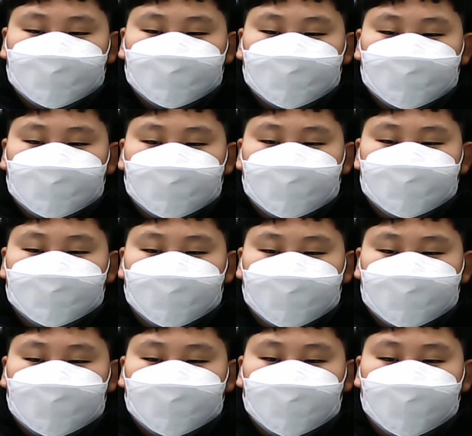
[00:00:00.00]
Gilbert,
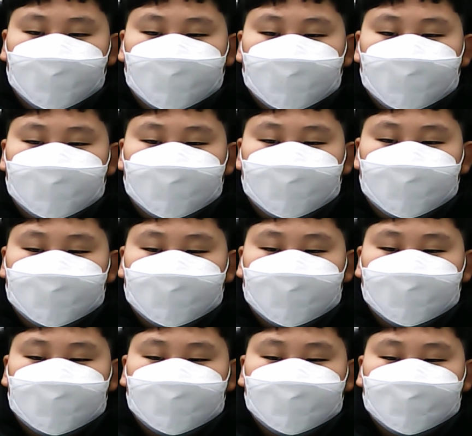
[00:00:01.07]
they're heroes.
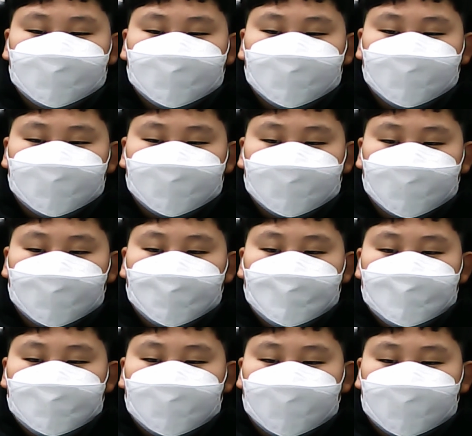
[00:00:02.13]

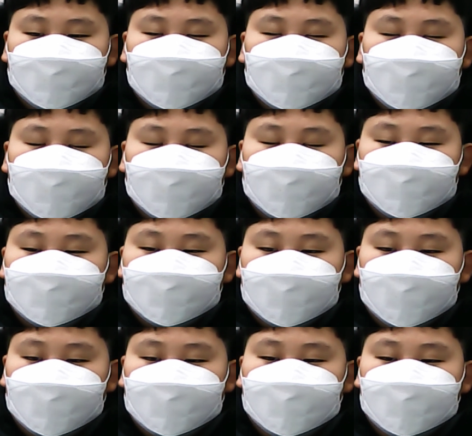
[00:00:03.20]
I think Caillou's
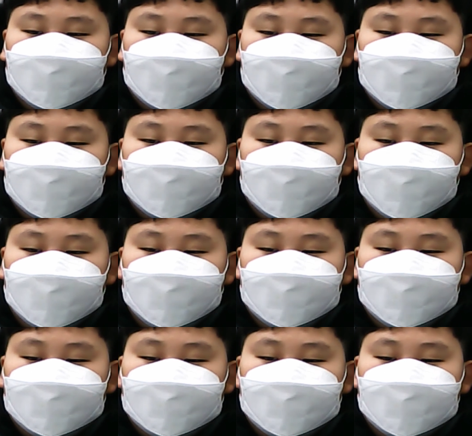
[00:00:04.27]
hiding
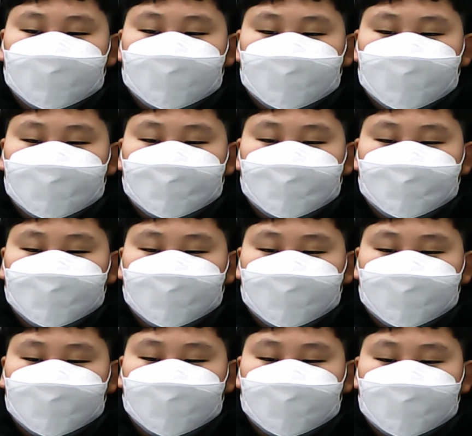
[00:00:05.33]
downstairs.
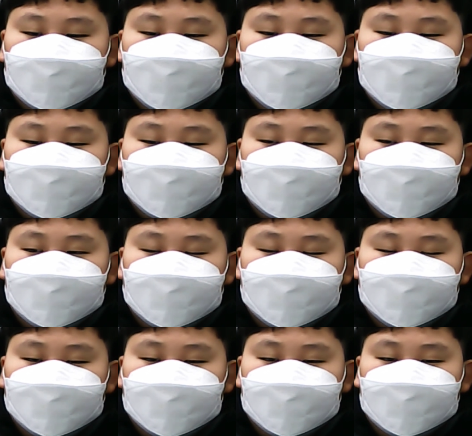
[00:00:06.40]
We're getting
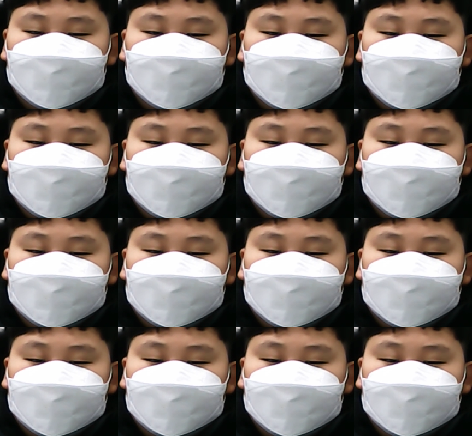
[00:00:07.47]
warmer.